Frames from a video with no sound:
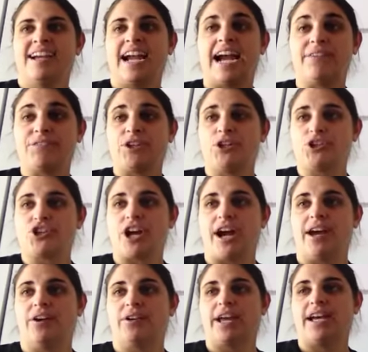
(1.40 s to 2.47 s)
After your
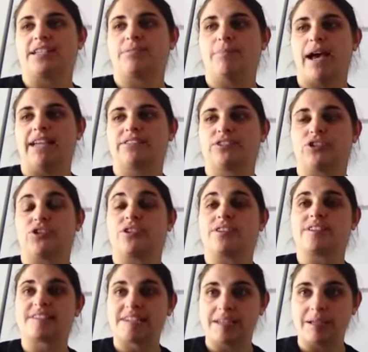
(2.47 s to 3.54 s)
child has mastered the
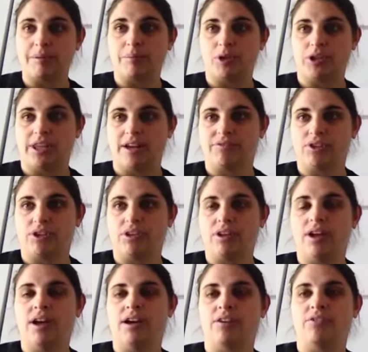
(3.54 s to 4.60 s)
syllable
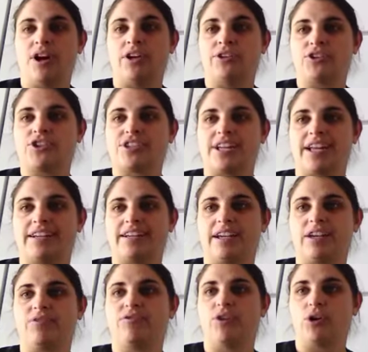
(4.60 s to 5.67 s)
level of
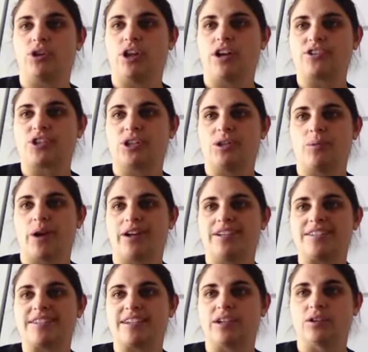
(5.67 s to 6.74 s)
understanding and phonological
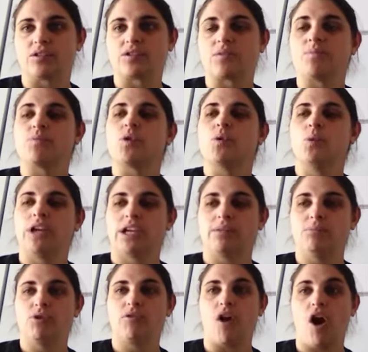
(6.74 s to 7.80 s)
awareness skills, we can
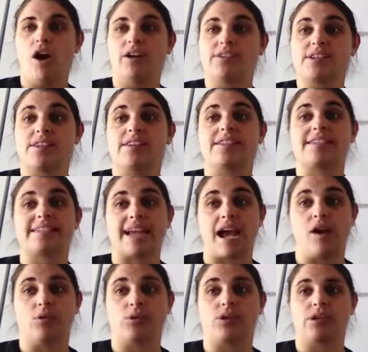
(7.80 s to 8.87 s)
move on to the
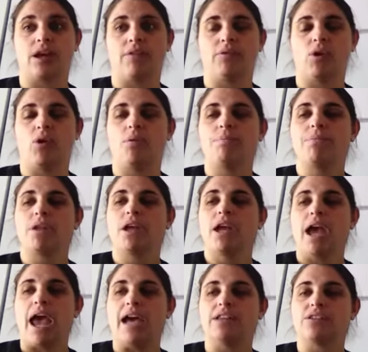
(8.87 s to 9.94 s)
sound level.
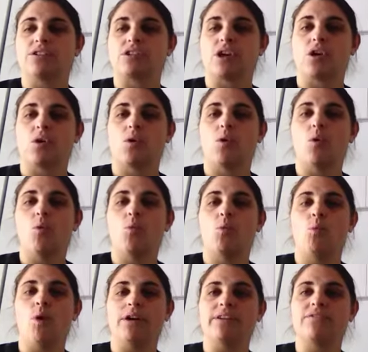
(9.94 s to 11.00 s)
And so
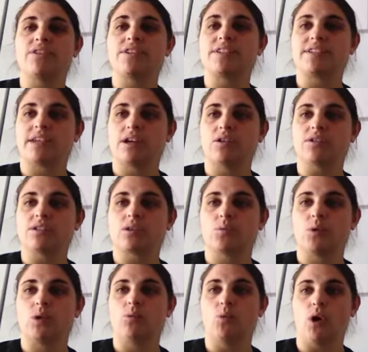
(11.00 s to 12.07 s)
one of the skills that
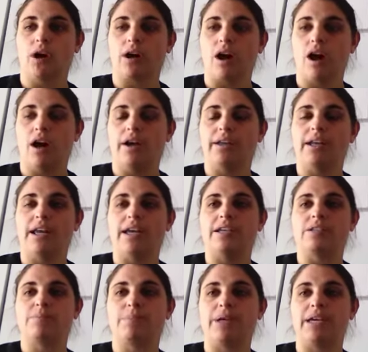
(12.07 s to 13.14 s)
we work on
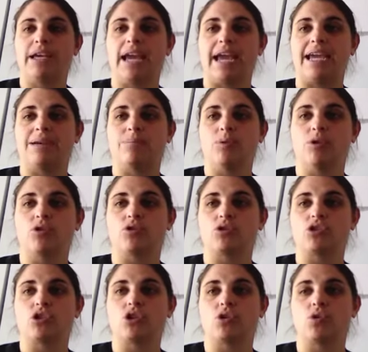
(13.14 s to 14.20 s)
is being able
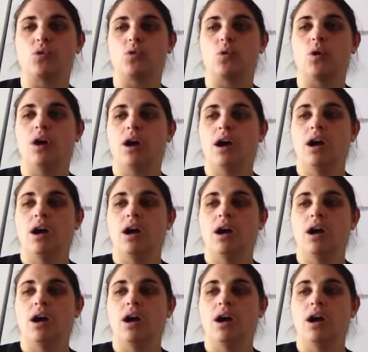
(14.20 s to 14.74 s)
to